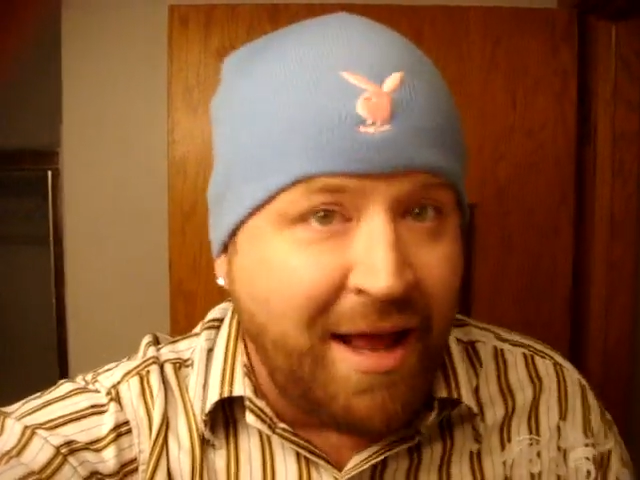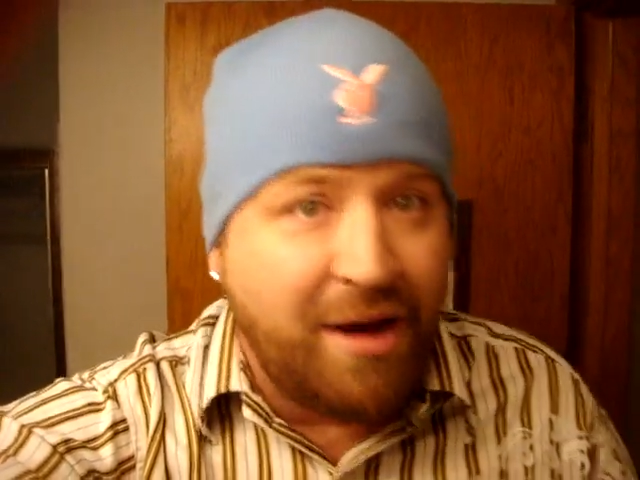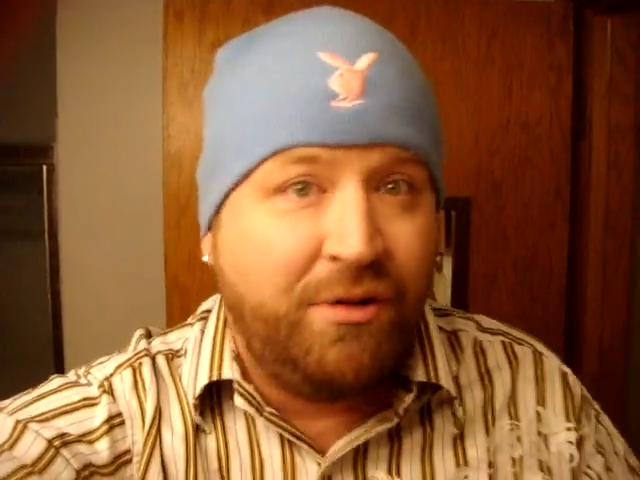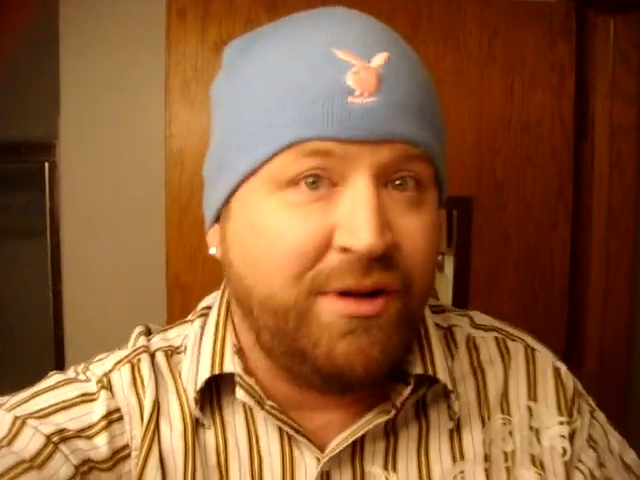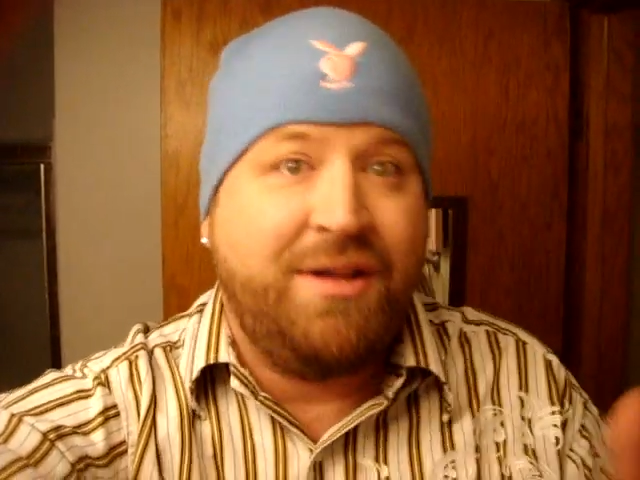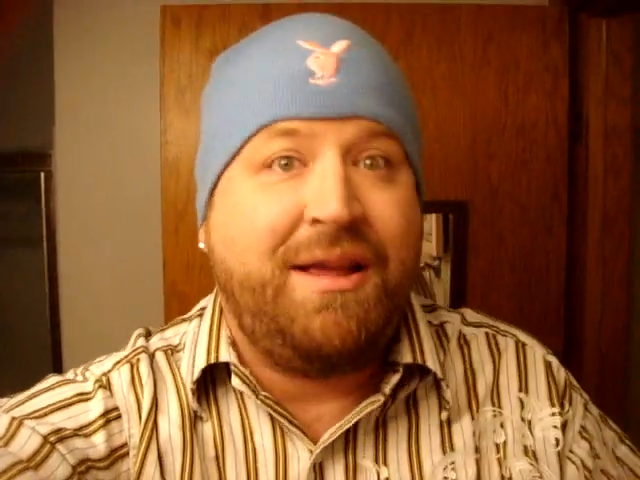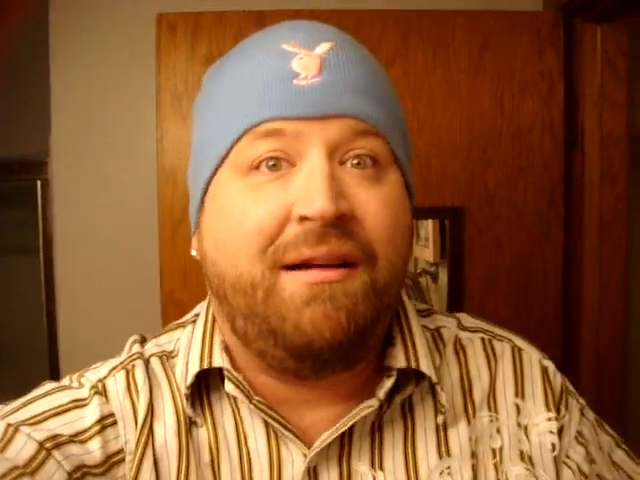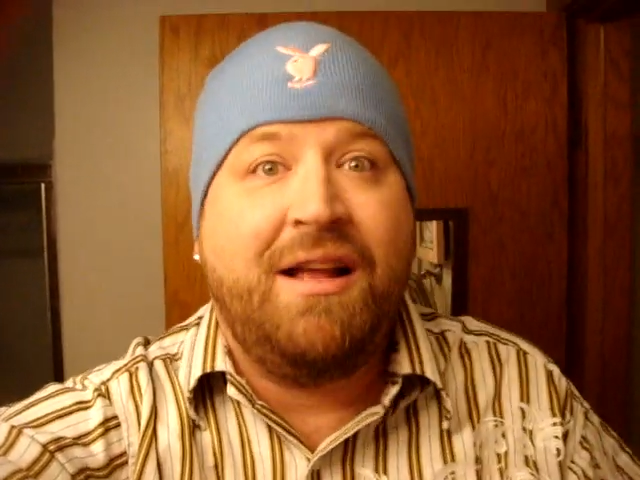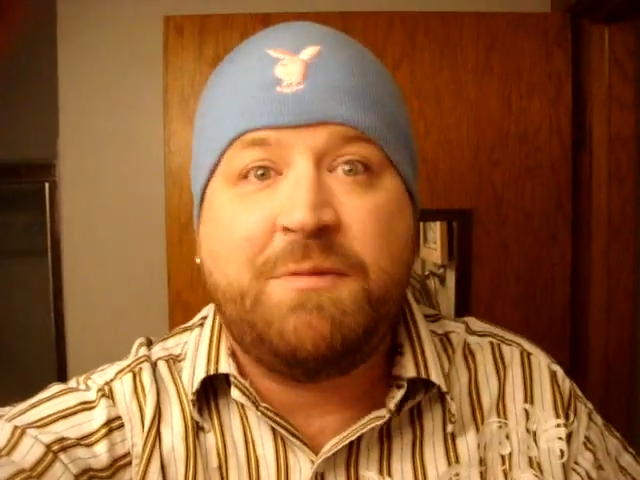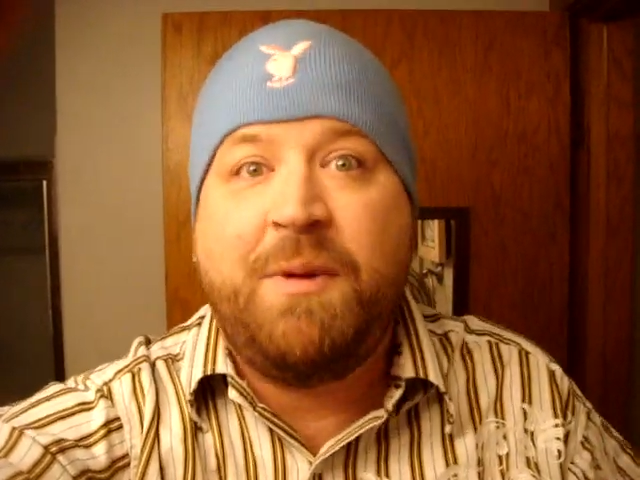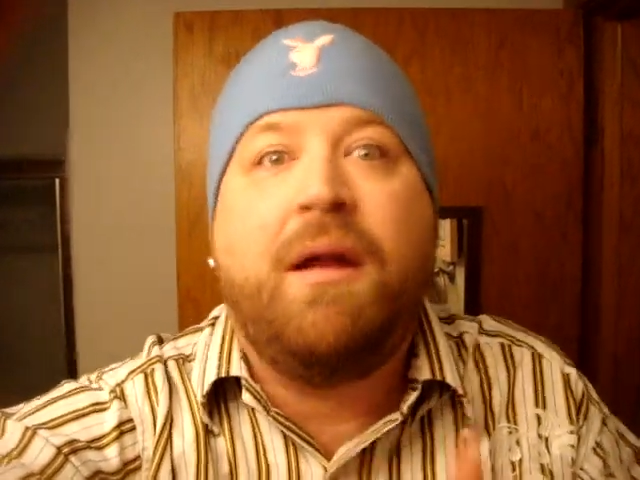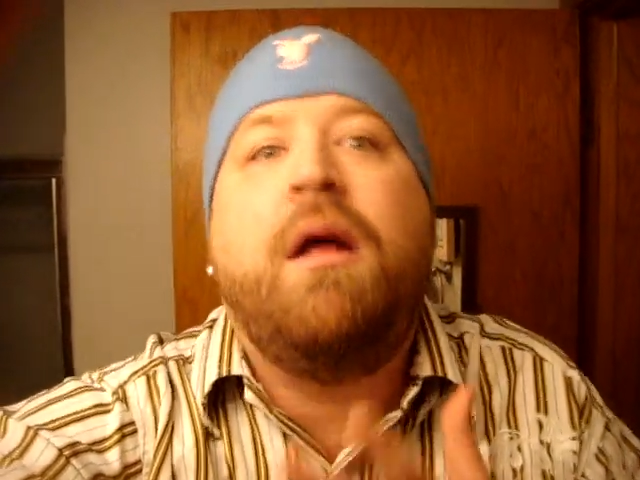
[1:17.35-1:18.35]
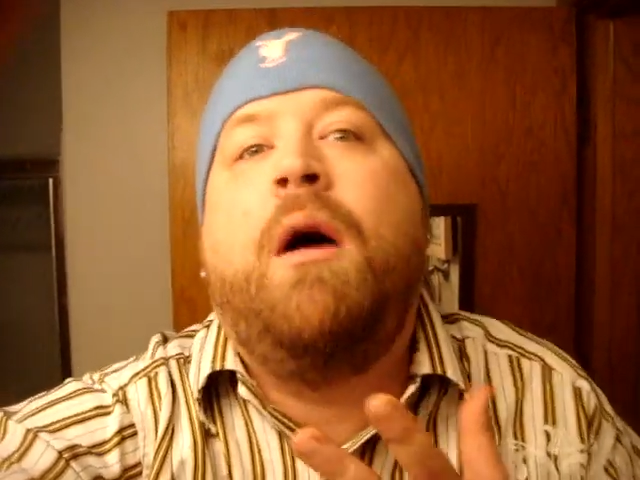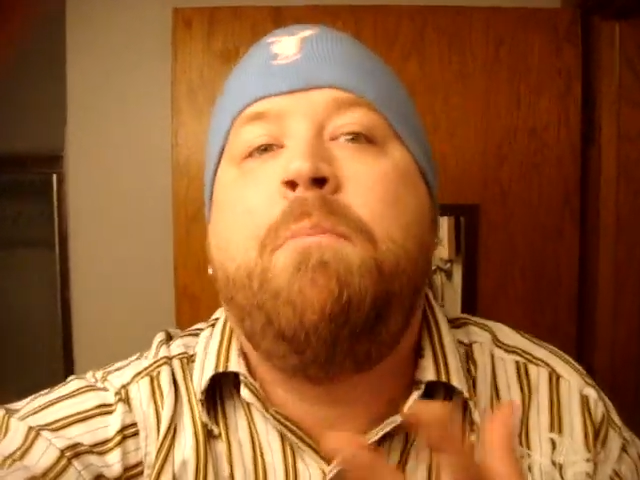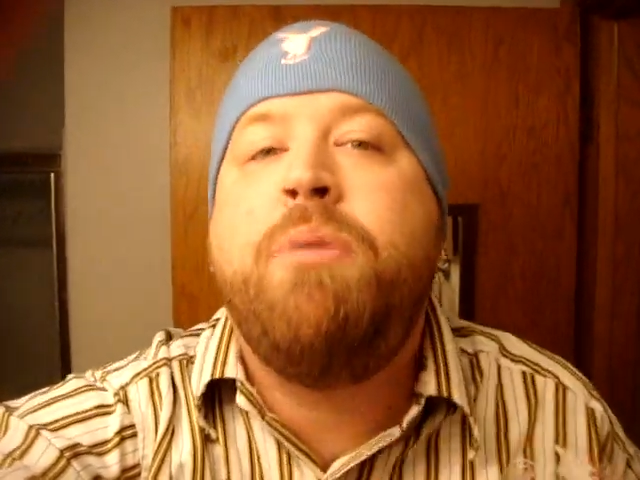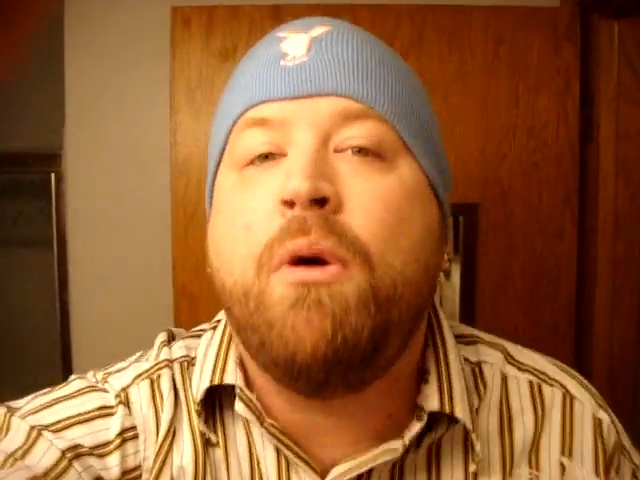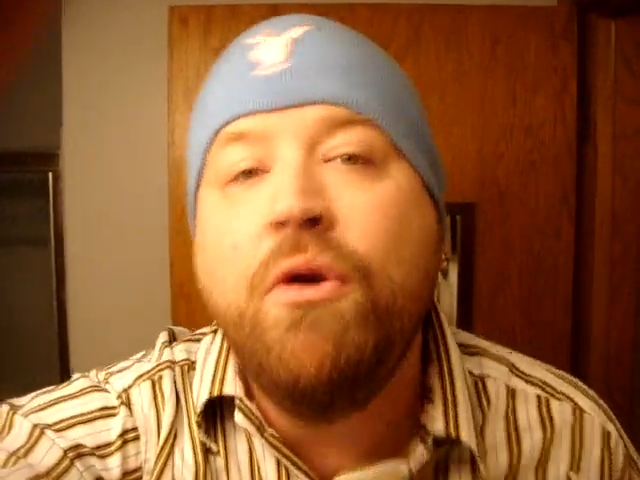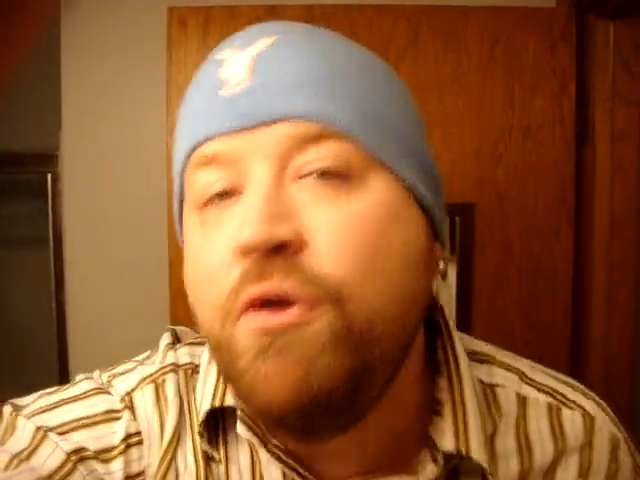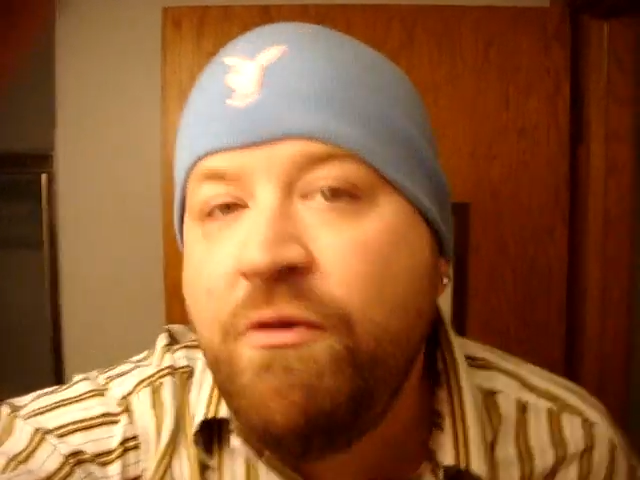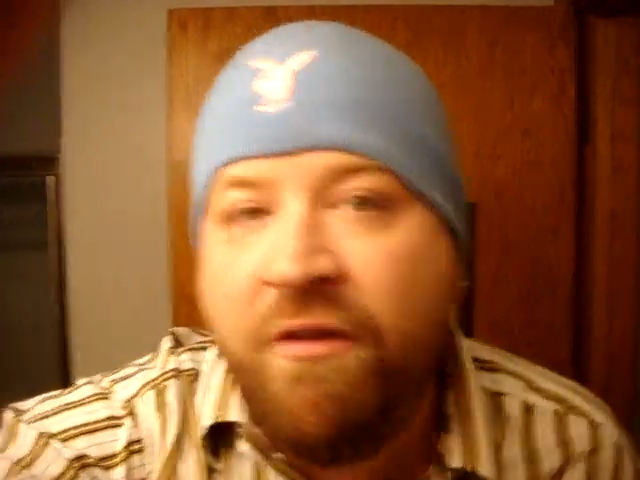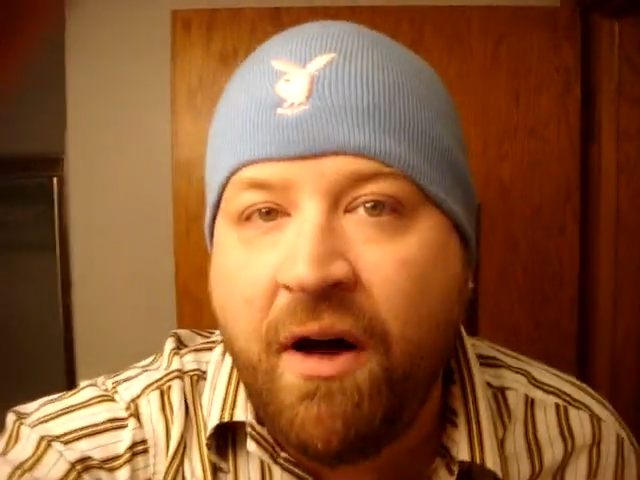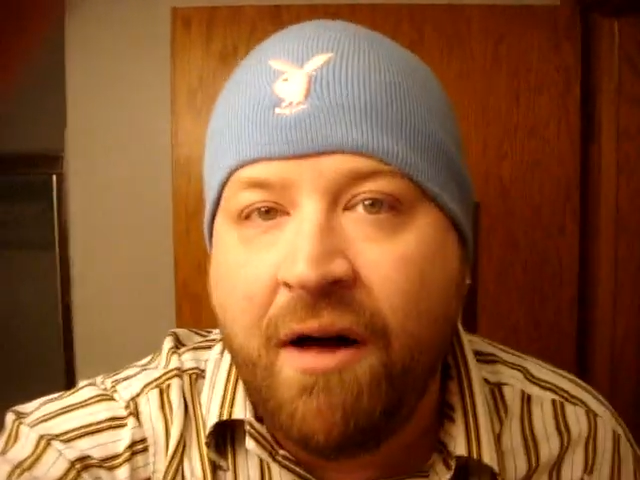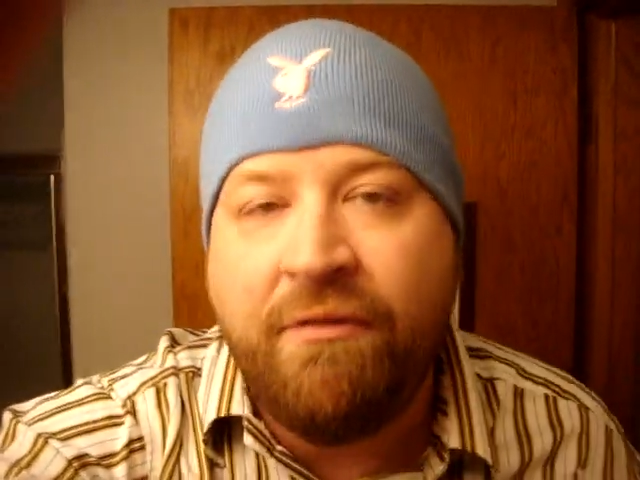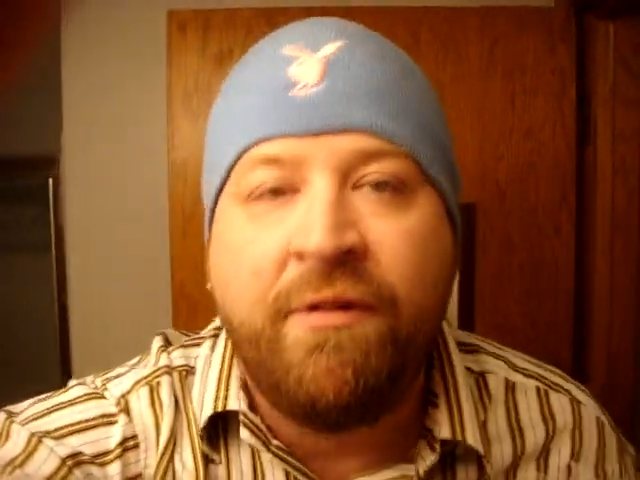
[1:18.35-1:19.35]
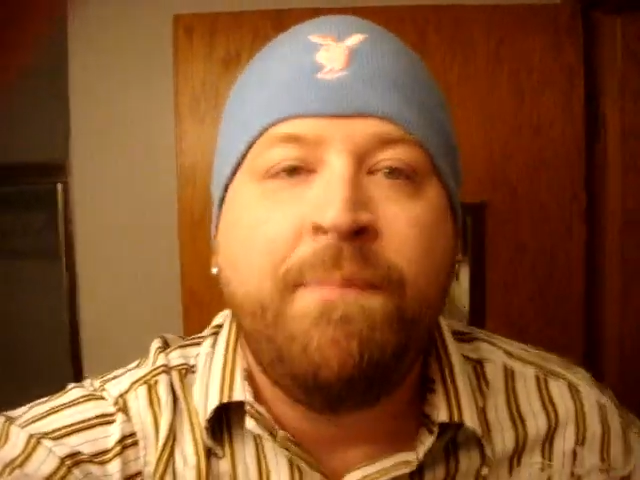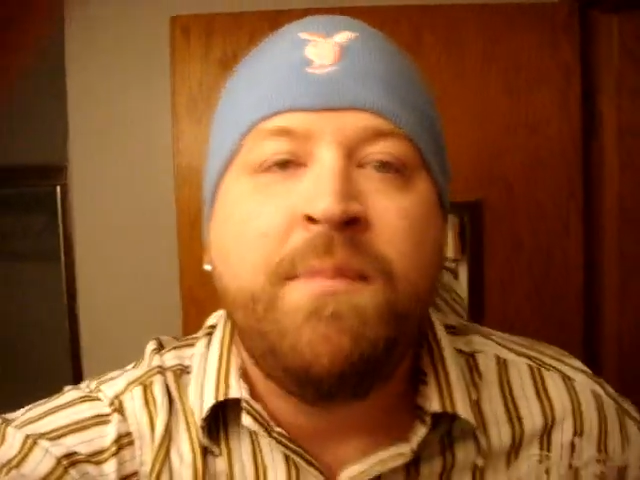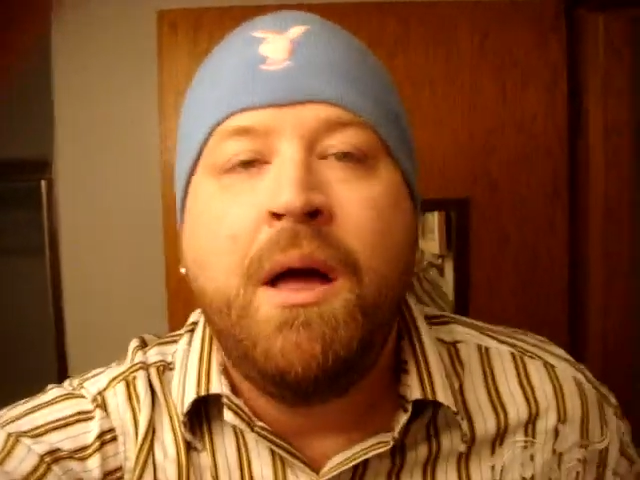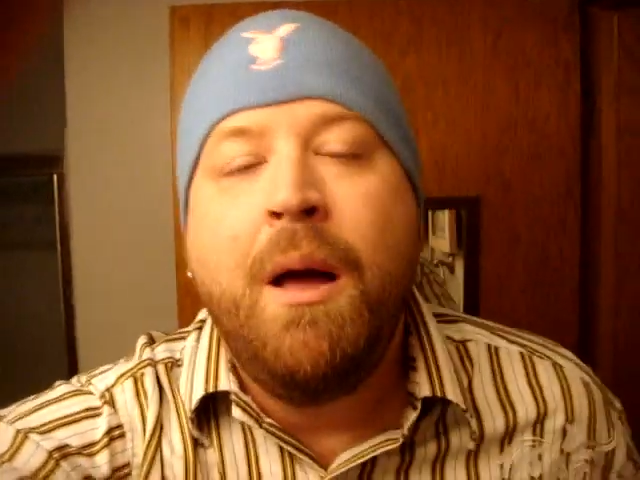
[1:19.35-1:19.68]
not only could care less about, approve of,